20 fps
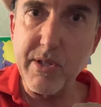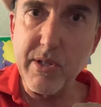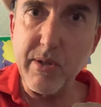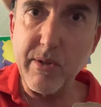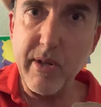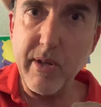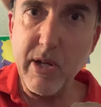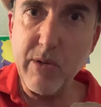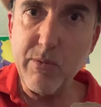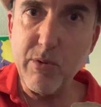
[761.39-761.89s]
So
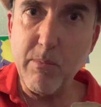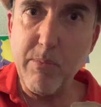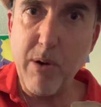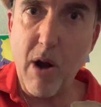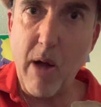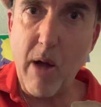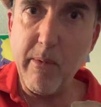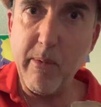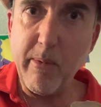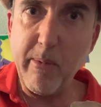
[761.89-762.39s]
these were
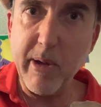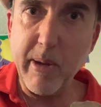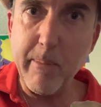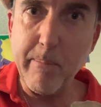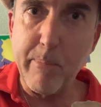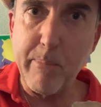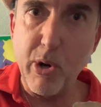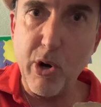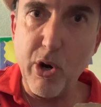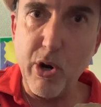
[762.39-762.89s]
probably
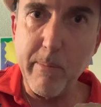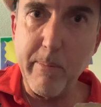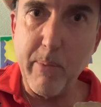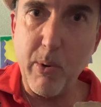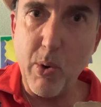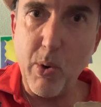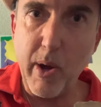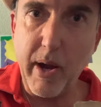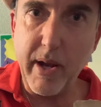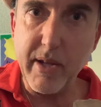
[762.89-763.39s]
bird
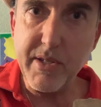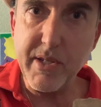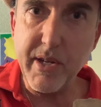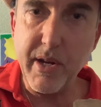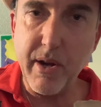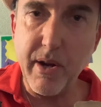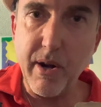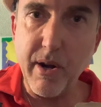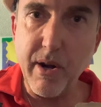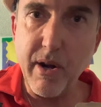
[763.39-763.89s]
points
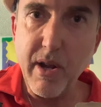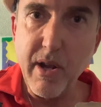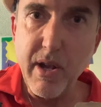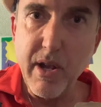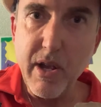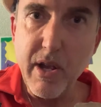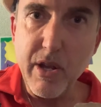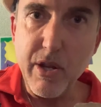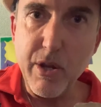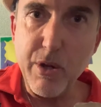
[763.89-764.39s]
here
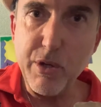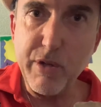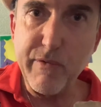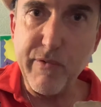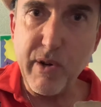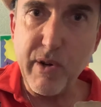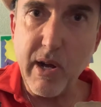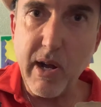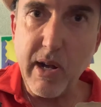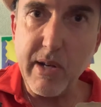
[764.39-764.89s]
used
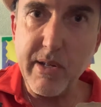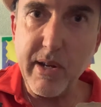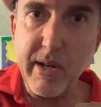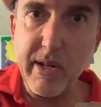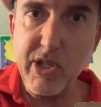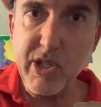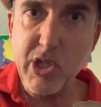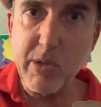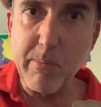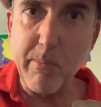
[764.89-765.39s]
for
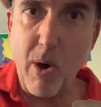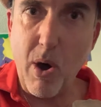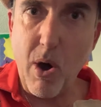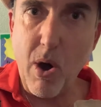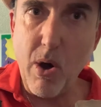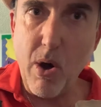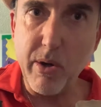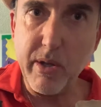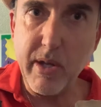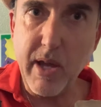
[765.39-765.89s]
hunting
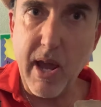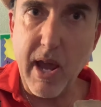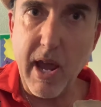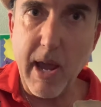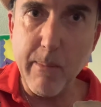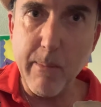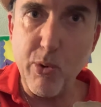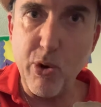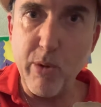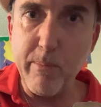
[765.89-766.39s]
small
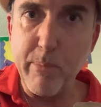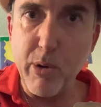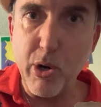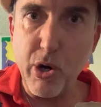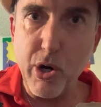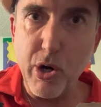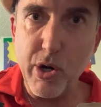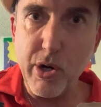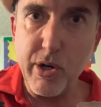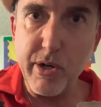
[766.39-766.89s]
game or
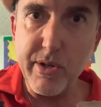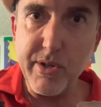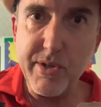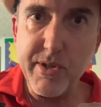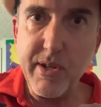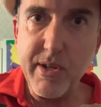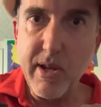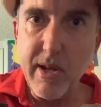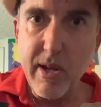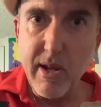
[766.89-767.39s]
birds.